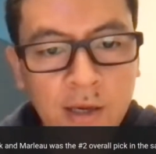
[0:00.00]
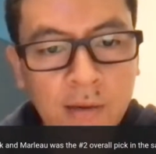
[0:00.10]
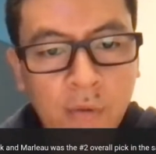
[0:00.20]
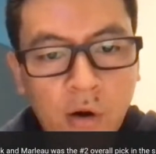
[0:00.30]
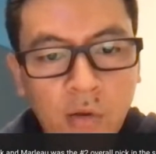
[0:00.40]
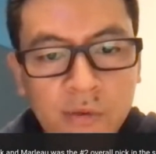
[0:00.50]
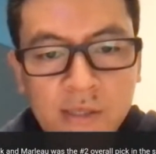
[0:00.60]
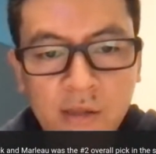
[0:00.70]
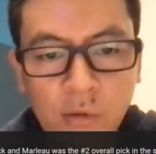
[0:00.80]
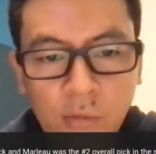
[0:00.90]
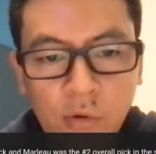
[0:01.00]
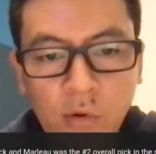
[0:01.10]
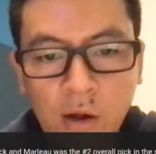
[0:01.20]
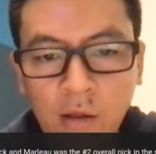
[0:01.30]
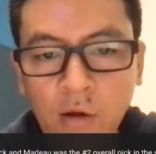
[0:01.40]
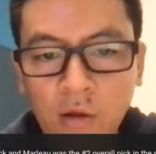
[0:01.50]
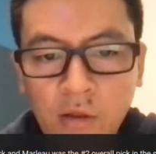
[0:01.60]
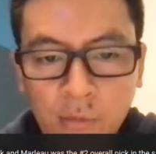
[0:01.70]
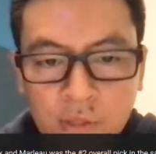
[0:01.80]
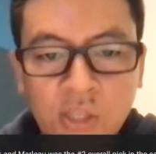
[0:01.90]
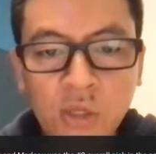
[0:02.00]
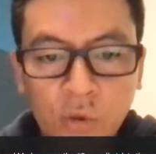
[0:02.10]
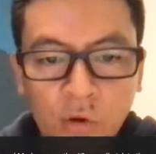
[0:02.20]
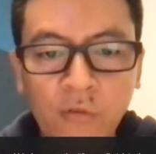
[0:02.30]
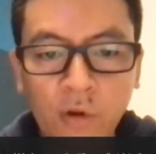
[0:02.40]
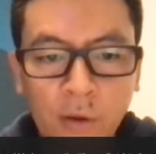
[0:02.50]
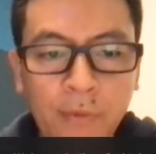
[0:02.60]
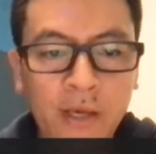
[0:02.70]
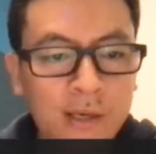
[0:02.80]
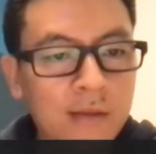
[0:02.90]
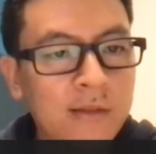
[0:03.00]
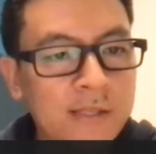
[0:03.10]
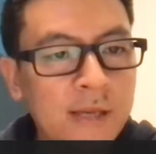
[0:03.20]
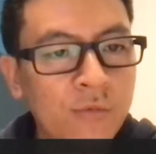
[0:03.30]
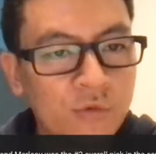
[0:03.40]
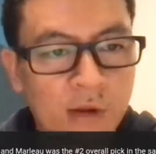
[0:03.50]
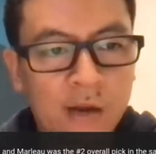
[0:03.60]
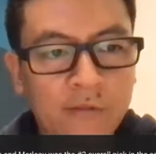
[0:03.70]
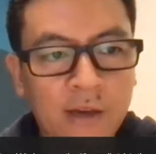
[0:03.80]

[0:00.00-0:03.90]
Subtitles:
and Marlon was the number two overall pick in the same draft.